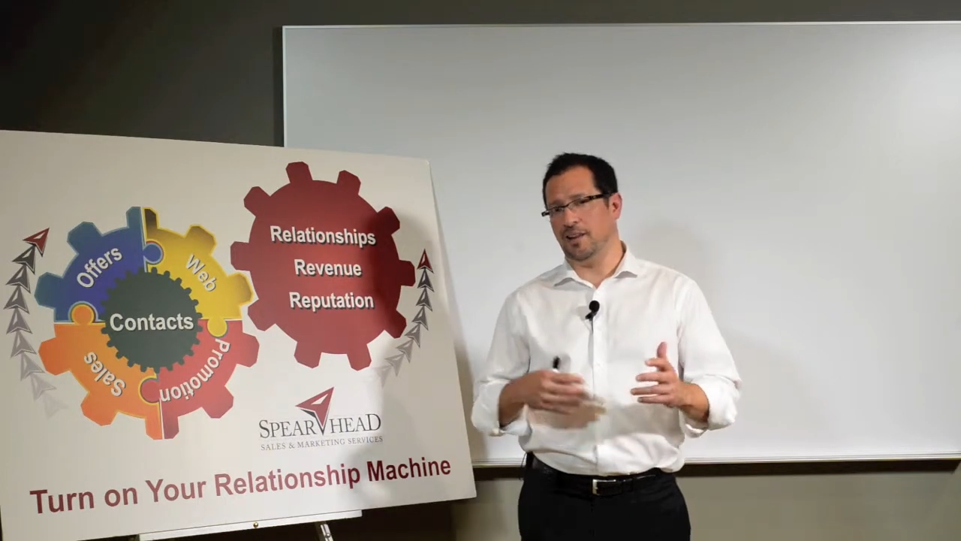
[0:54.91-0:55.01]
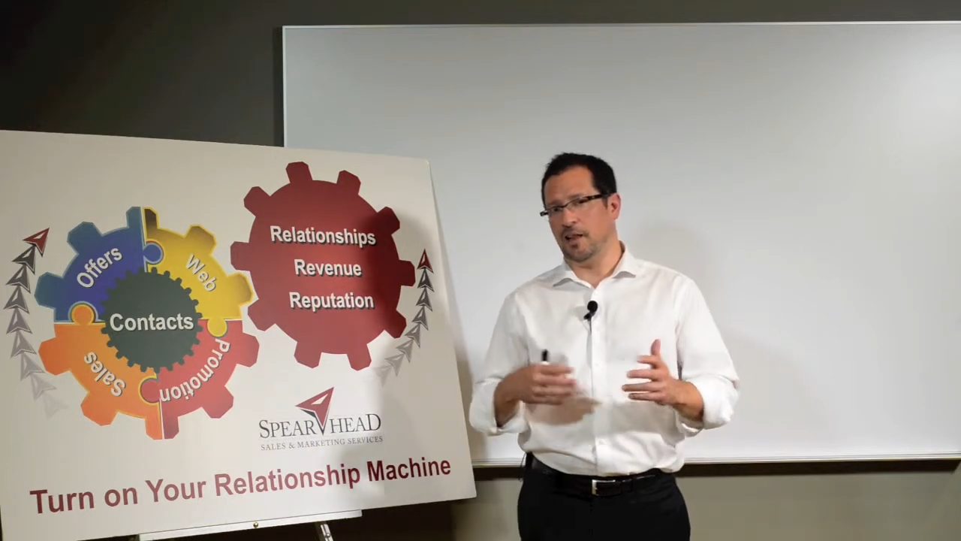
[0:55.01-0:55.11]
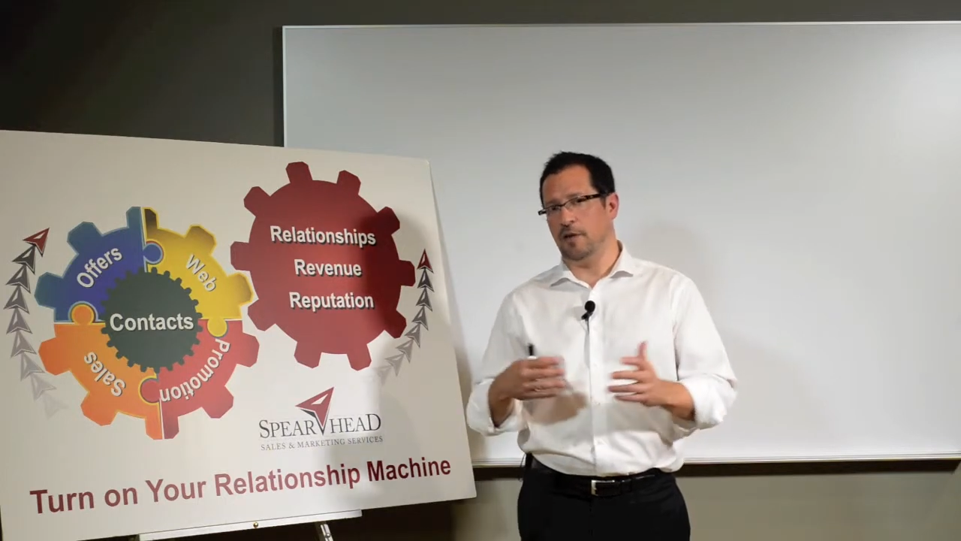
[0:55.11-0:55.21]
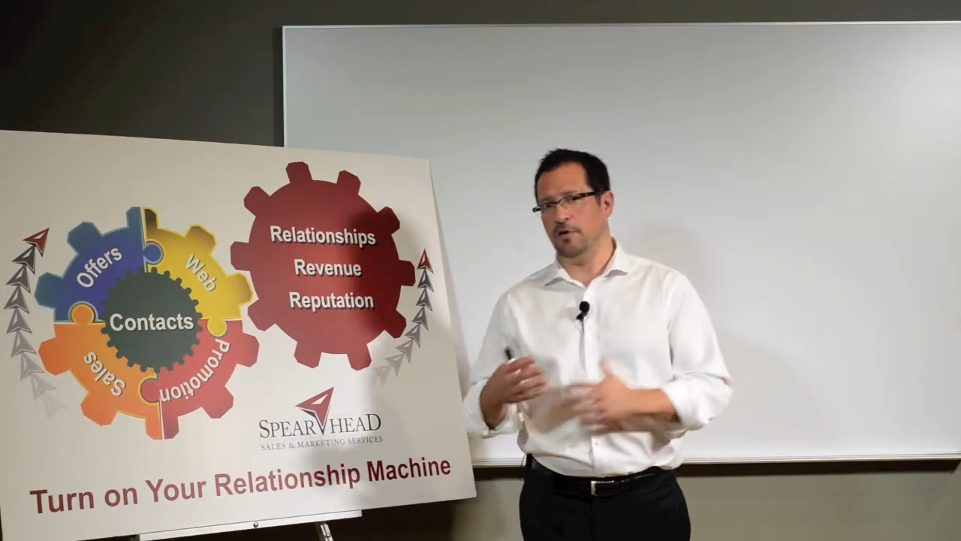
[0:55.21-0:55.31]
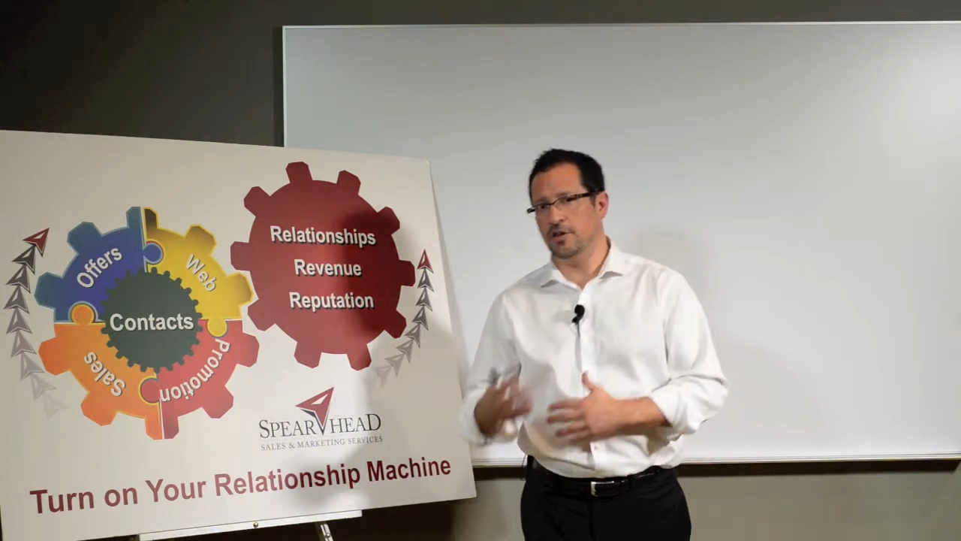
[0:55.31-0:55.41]

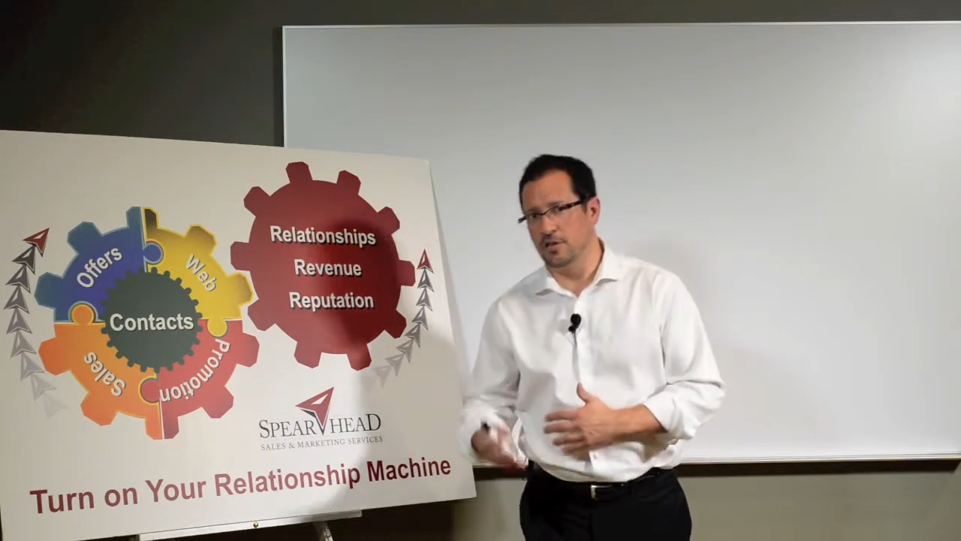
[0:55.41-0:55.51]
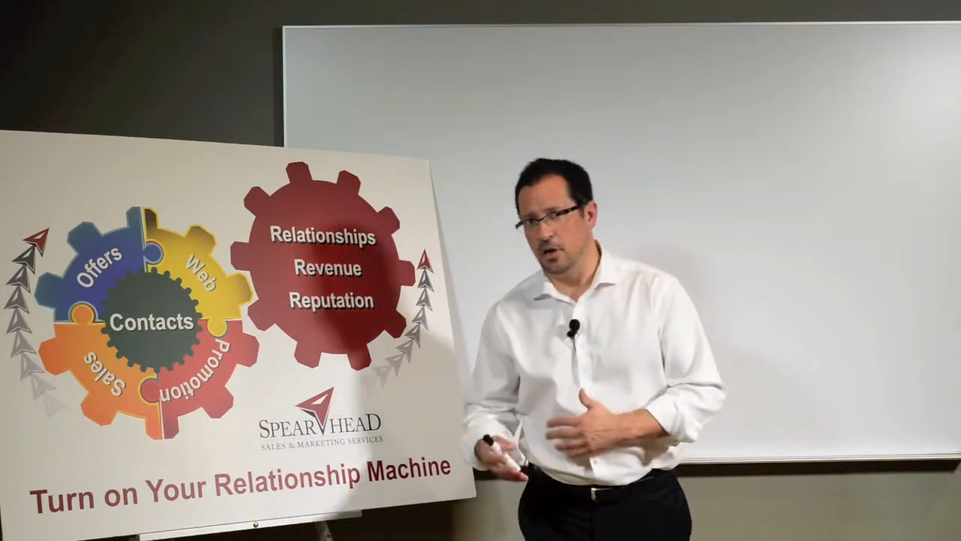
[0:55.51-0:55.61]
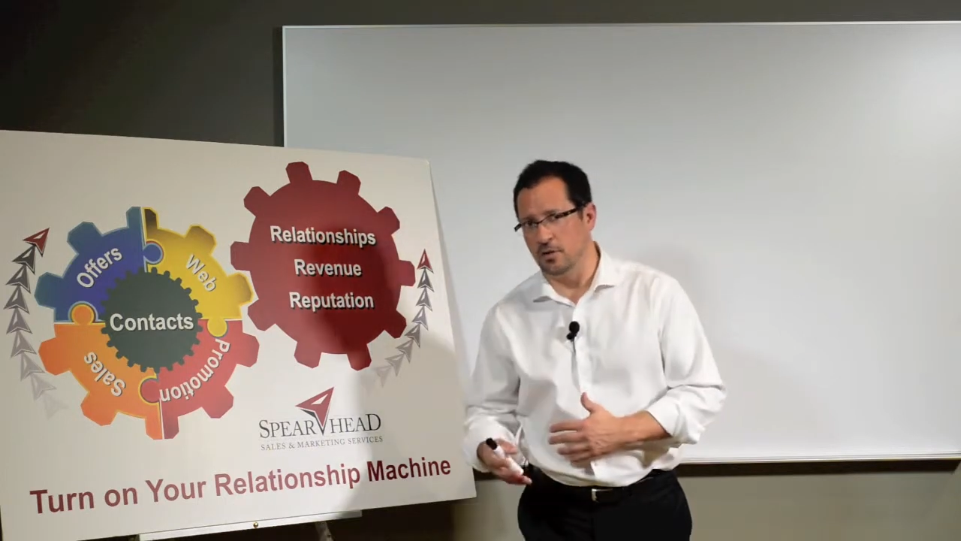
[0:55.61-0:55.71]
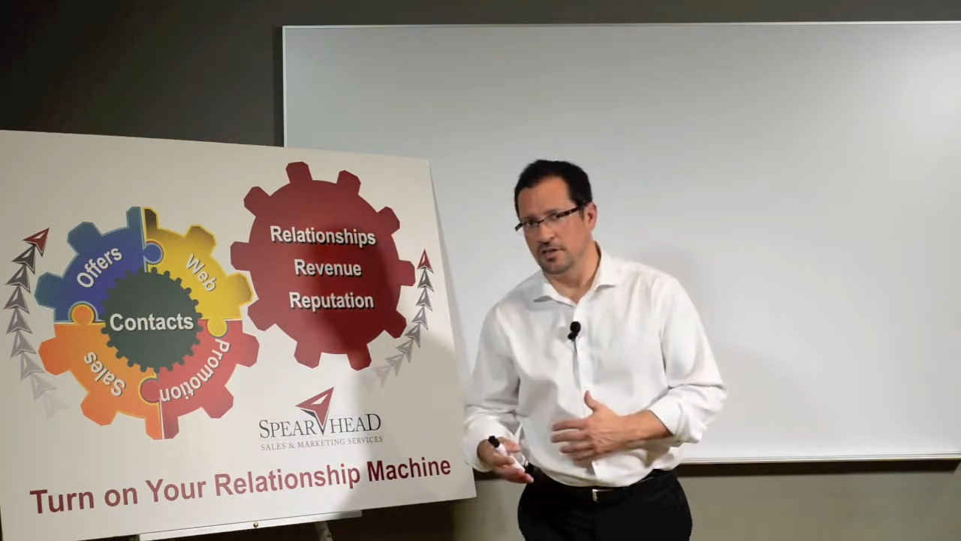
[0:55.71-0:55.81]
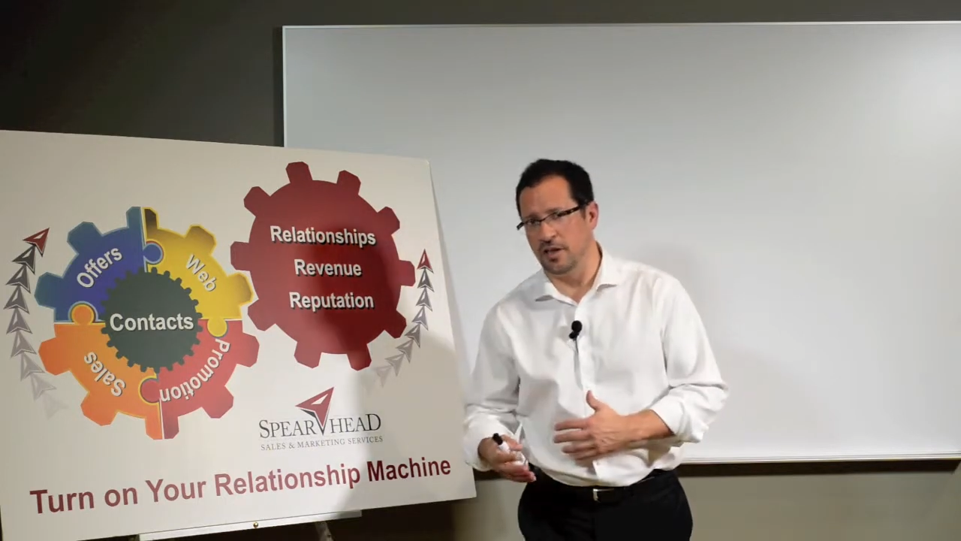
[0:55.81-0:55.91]
leverage
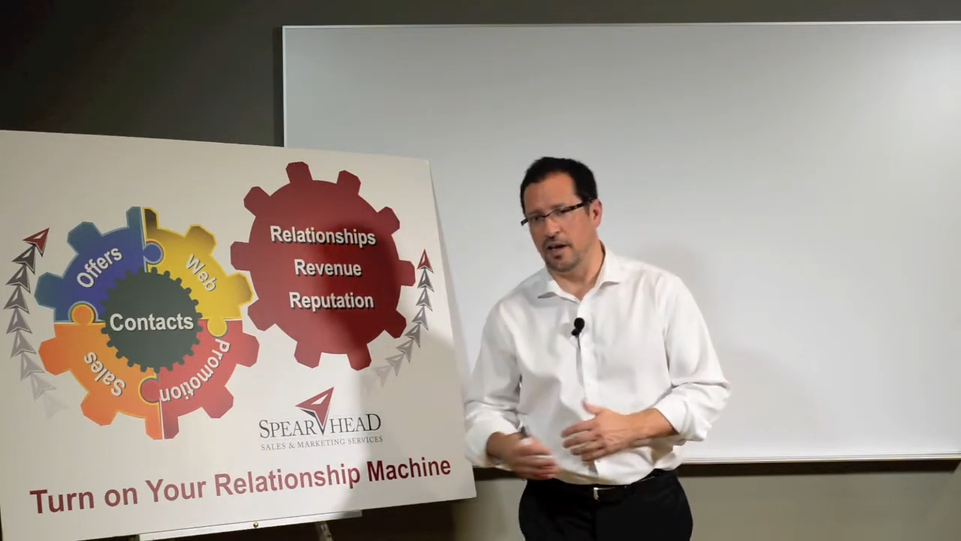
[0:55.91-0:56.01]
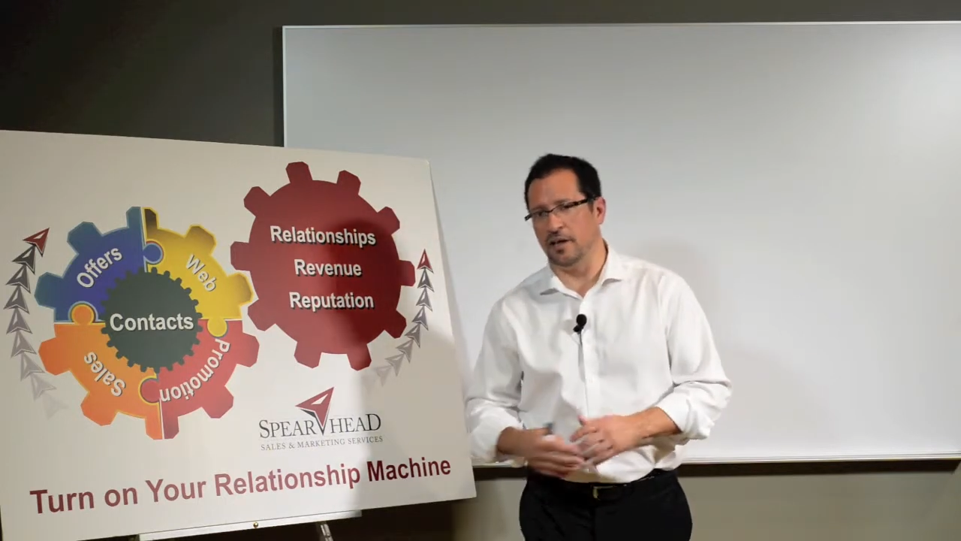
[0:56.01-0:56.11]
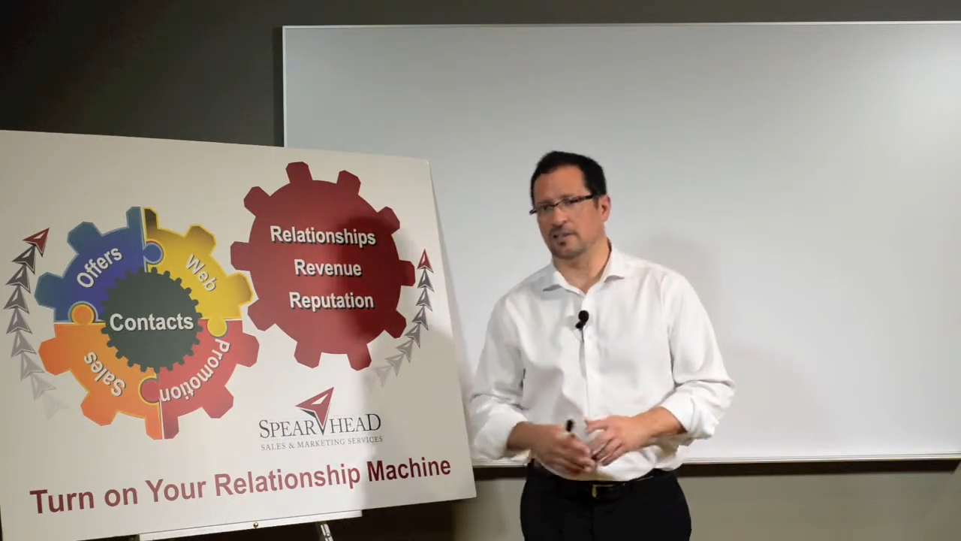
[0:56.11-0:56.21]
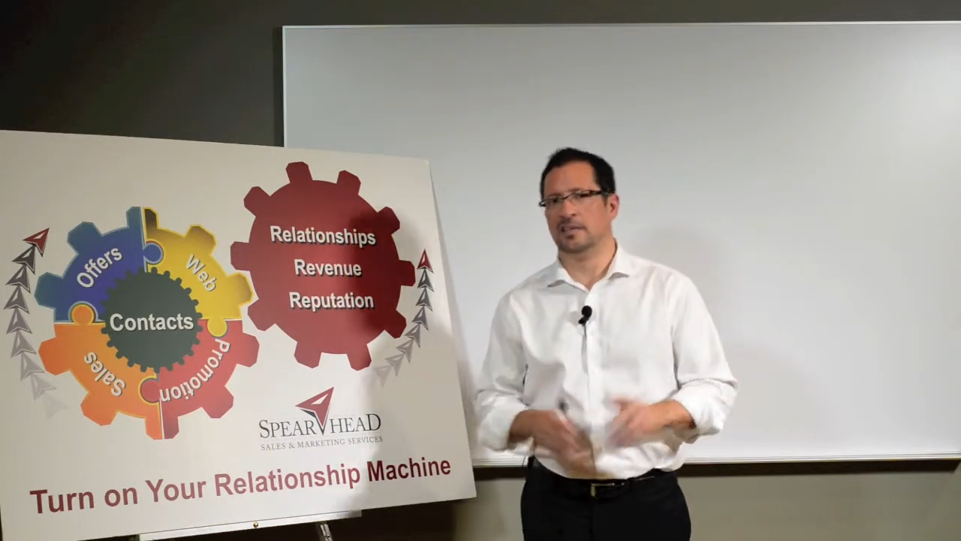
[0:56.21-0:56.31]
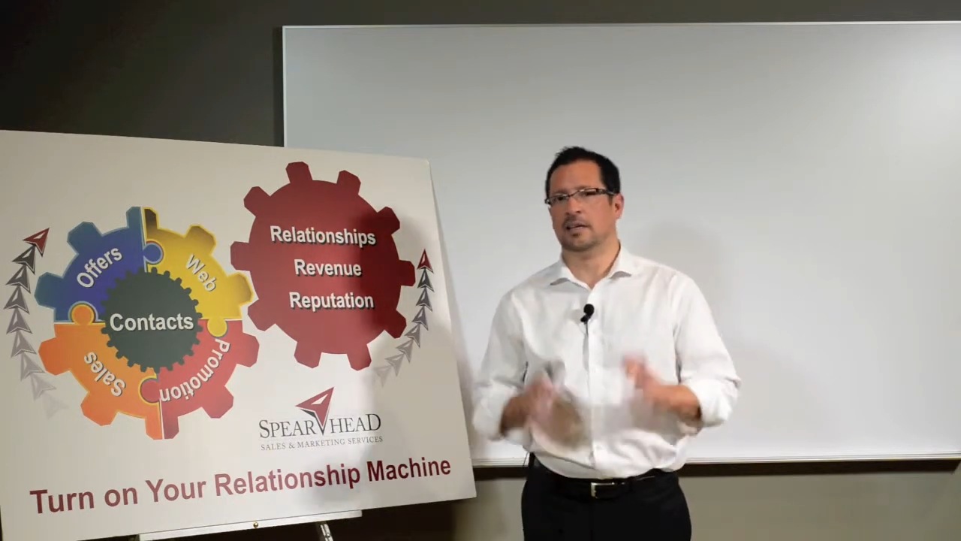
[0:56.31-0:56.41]
those
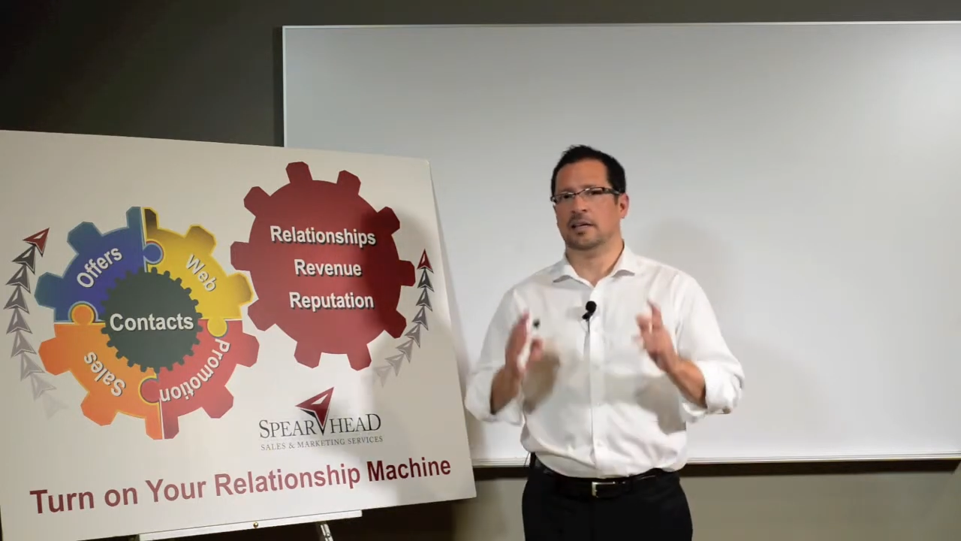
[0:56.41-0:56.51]
things.